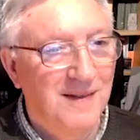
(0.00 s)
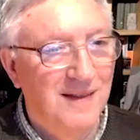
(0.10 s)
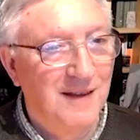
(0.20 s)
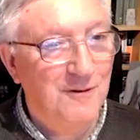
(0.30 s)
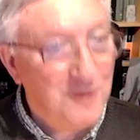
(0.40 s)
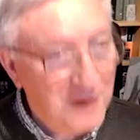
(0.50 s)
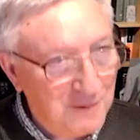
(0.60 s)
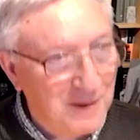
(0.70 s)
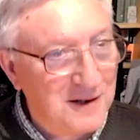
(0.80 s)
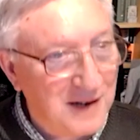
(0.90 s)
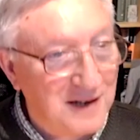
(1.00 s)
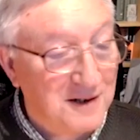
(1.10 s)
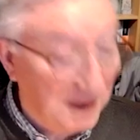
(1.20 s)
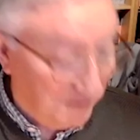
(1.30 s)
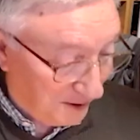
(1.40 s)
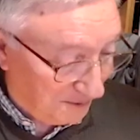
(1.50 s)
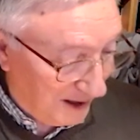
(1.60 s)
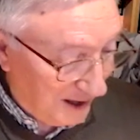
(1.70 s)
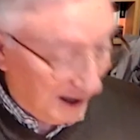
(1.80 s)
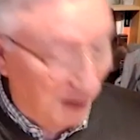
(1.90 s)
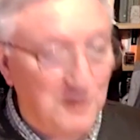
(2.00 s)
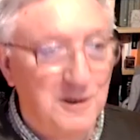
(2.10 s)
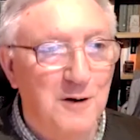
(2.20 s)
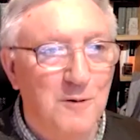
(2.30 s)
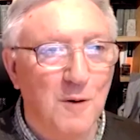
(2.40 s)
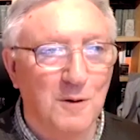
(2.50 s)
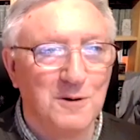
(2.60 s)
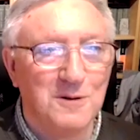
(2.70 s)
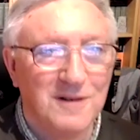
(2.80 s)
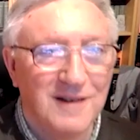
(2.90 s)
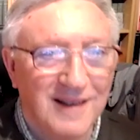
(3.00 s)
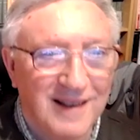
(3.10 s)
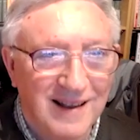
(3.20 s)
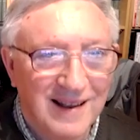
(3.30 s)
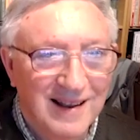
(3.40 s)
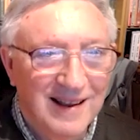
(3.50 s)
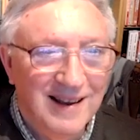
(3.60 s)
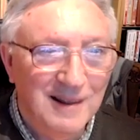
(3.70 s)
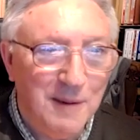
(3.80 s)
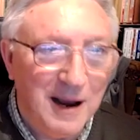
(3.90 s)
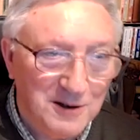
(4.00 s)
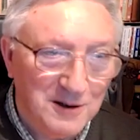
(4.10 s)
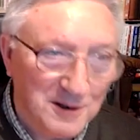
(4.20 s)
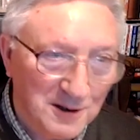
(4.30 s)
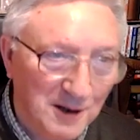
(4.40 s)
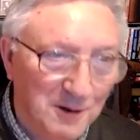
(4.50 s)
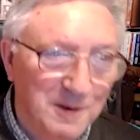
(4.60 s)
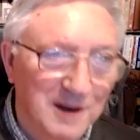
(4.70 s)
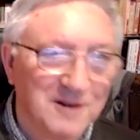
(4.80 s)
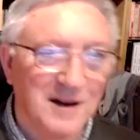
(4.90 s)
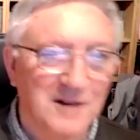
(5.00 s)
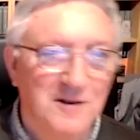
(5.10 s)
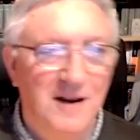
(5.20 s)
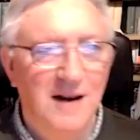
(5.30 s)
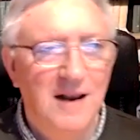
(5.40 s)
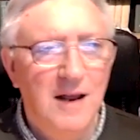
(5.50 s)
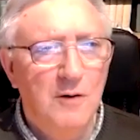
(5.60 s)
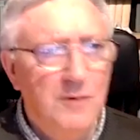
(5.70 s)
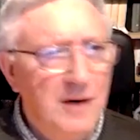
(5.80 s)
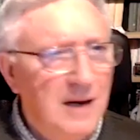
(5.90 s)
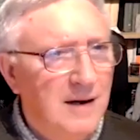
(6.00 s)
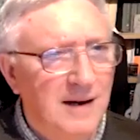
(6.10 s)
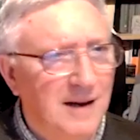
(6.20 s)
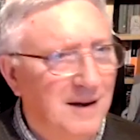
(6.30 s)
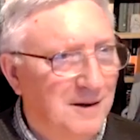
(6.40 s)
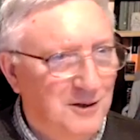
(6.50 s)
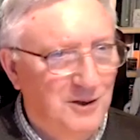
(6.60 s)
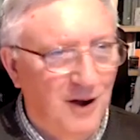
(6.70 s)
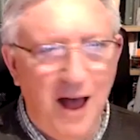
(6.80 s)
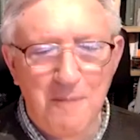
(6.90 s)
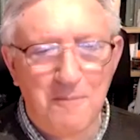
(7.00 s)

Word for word: If you read where it says, I've got Kautsky quotes the passages that you'd be interested in. Really sharp